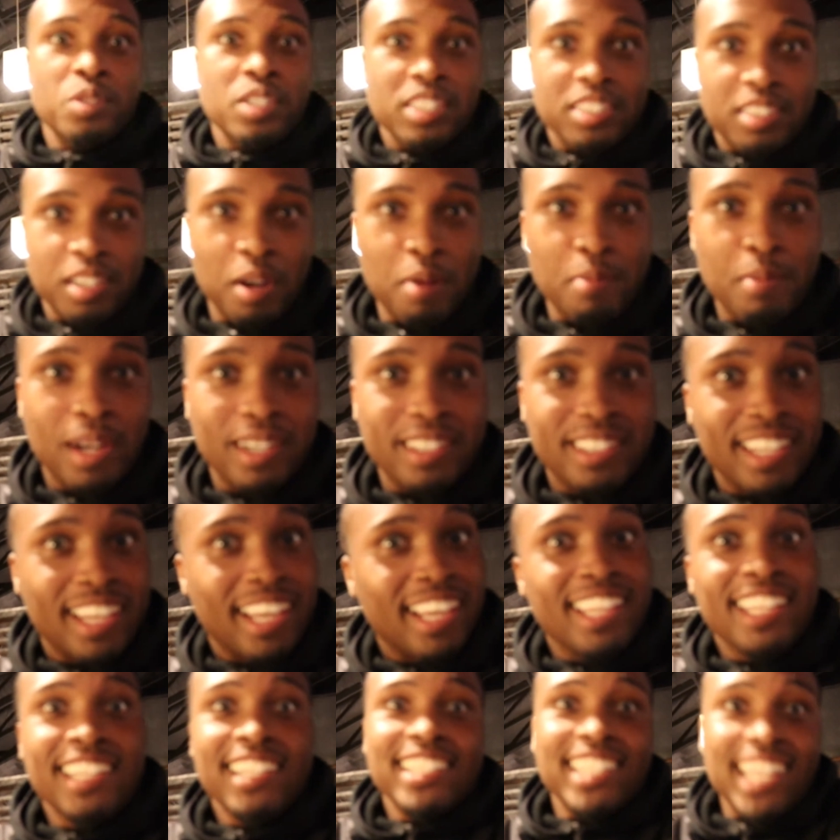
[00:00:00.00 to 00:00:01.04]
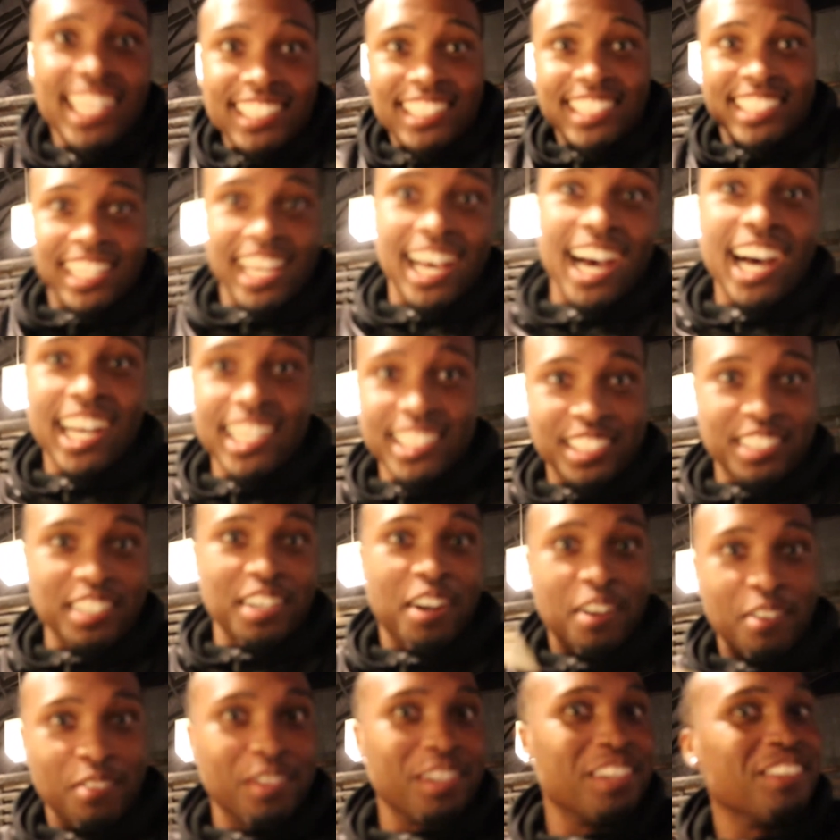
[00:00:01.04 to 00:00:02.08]
Sorry about that. That's just how I
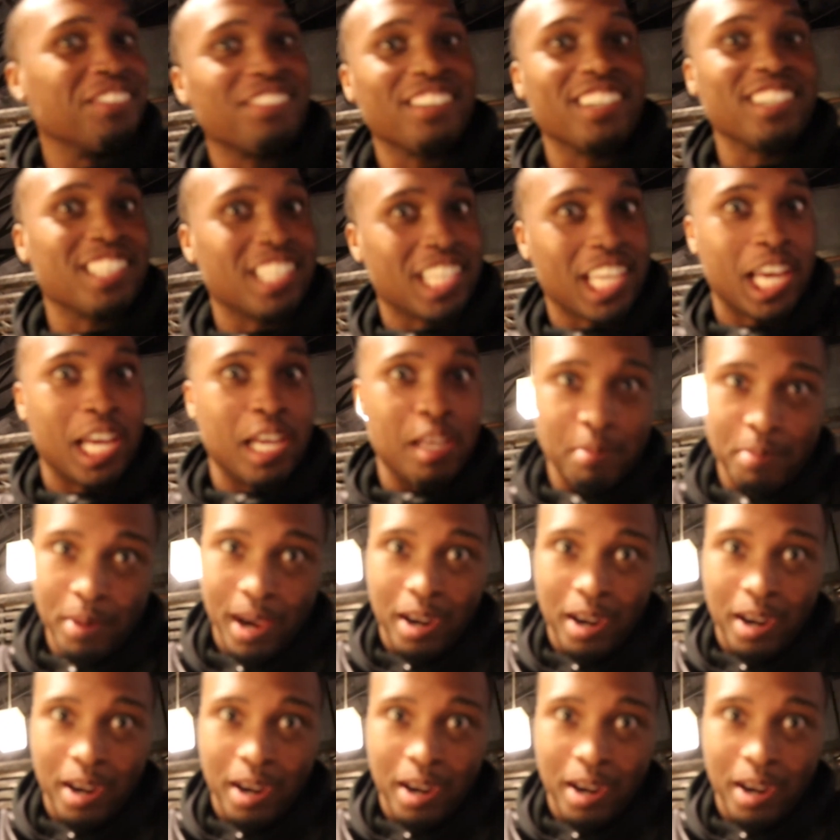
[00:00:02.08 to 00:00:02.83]
saw it when it first came